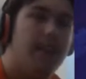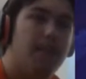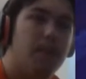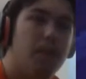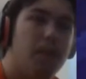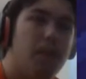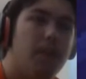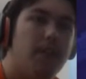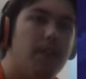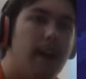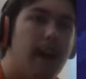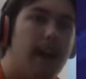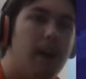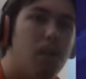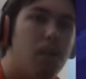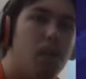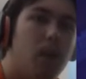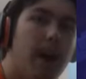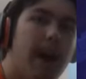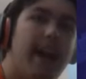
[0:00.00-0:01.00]
was a
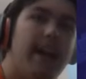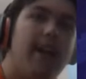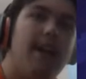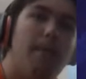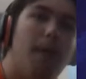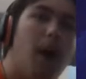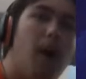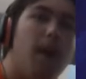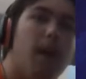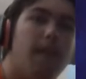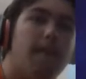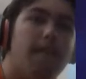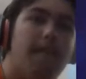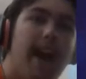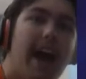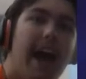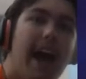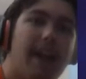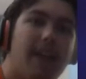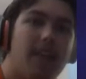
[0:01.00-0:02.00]
random
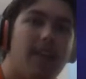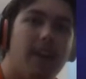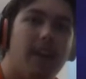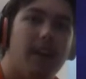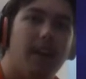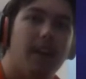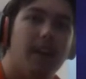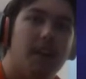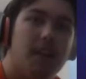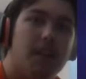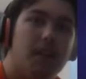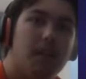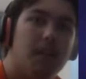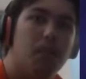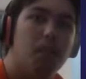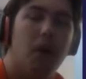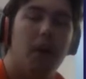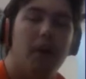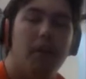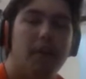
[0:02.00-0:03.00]
artifact dealer,
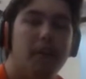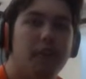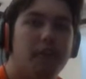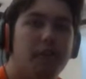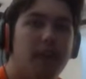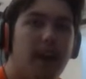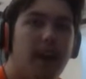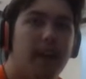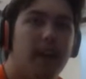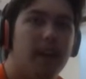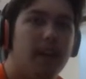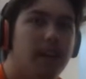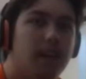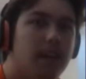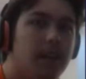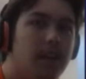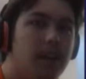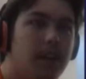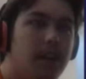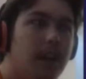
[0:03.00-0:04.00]
wandering trader.
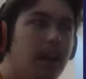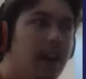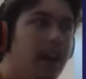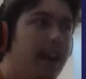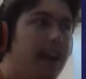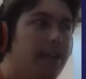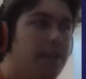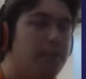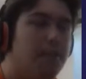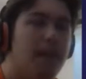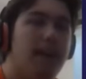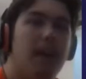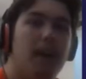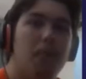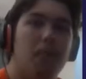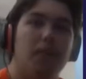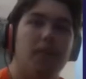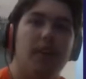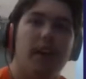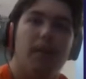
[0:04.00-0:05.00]
Spend
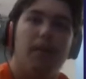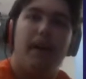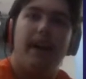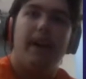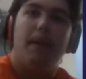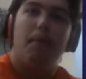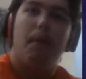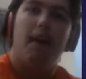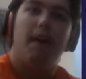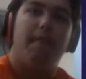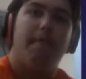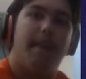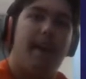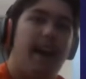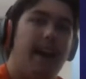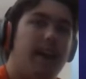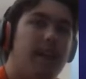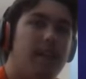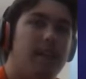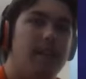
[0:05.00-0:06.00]
emeralds, get a random
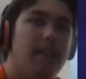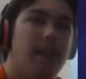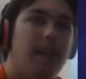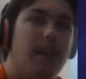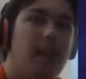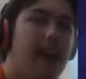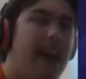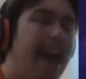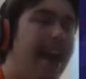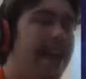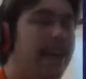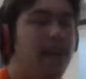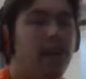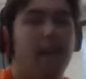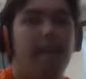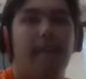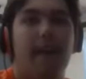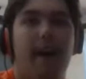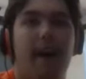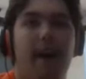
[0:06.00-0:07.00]
artifact. Any
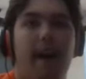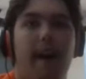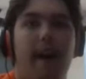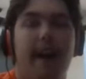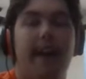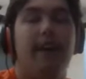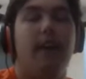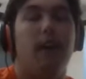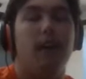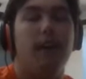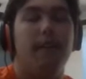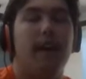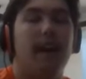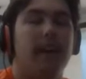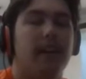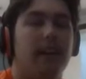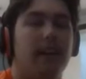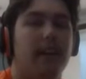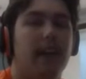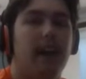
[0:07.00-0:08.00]

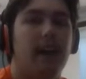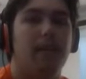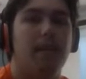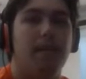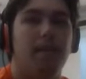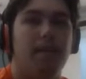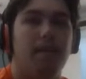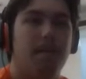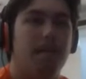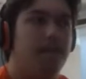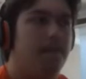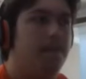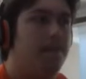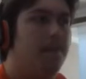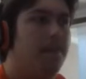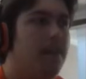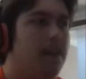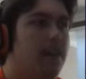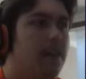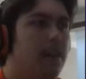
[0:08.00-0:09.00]
artifact in the game.
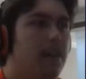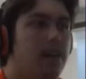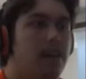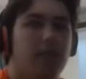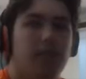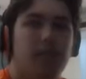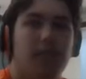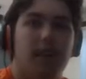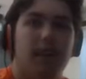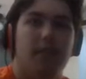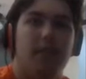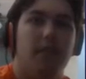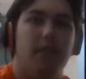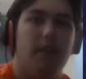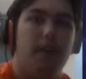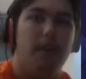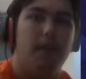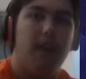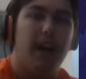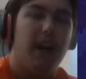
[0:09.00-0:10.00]
Just gives it to
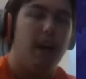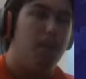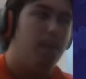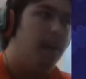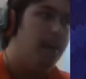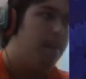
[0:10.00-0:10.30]
you randomly.